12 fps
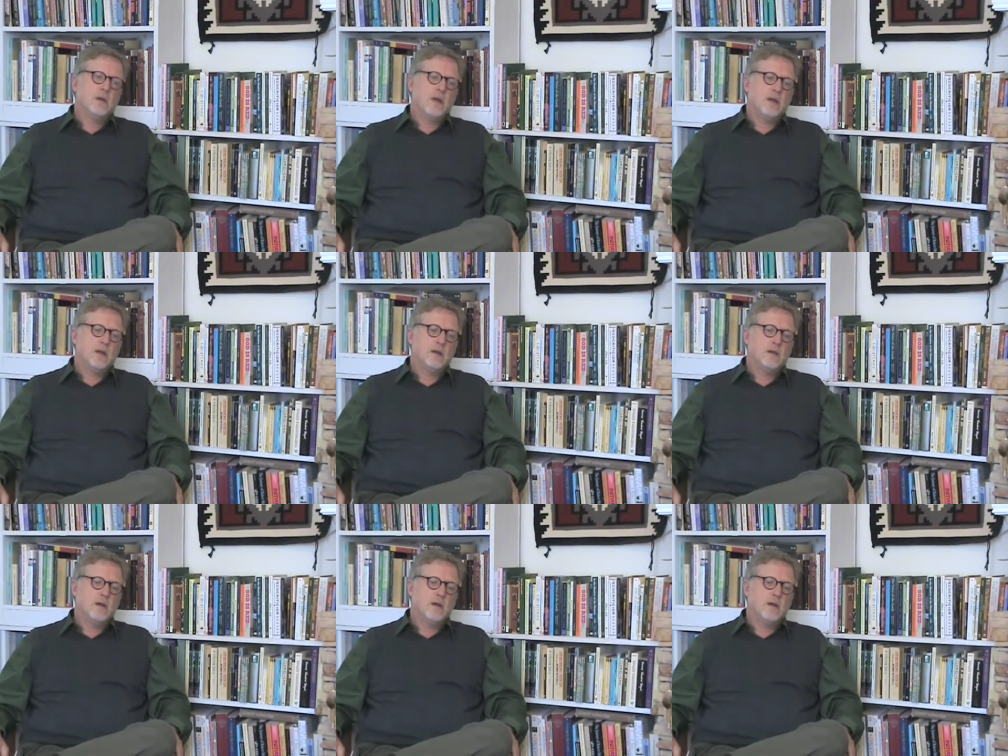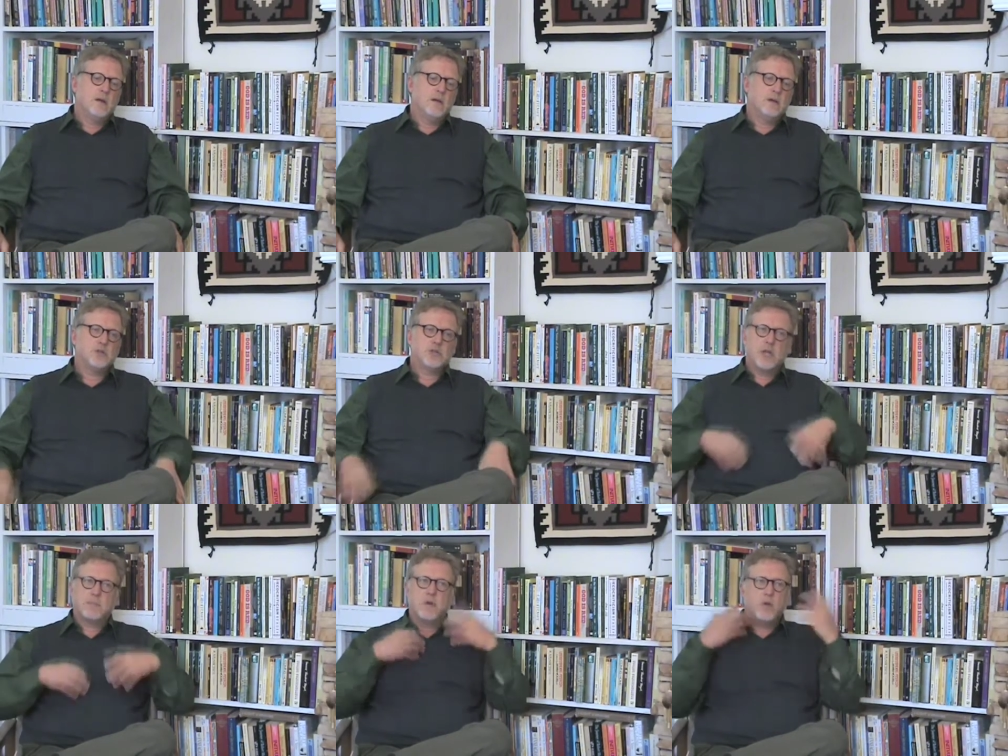and uh, I
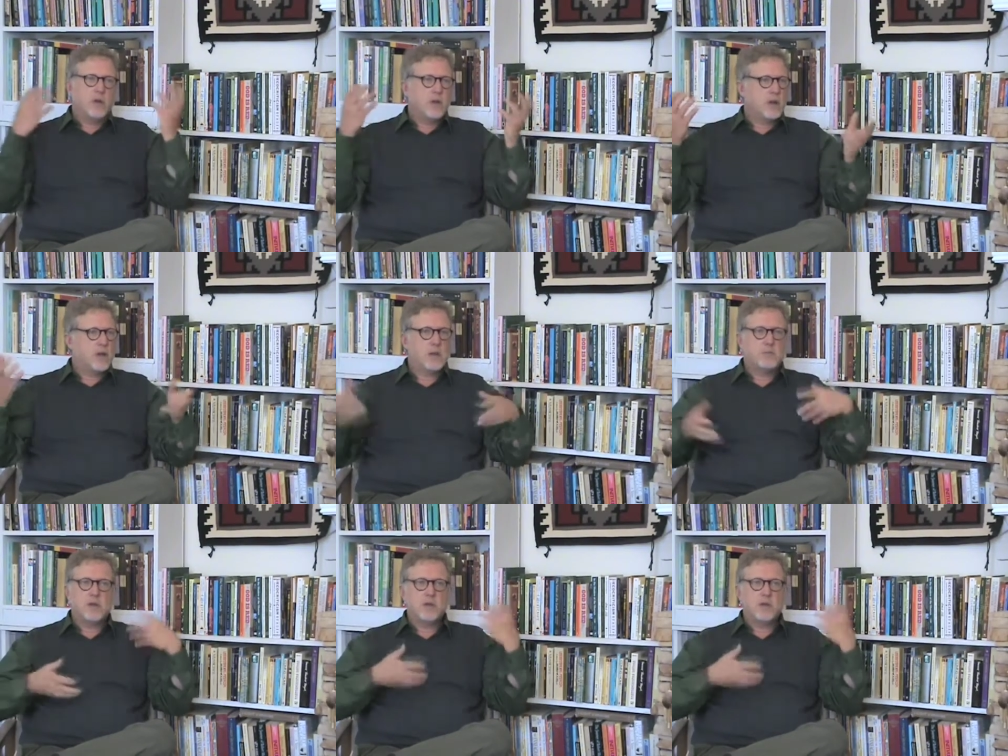just kept going and I kept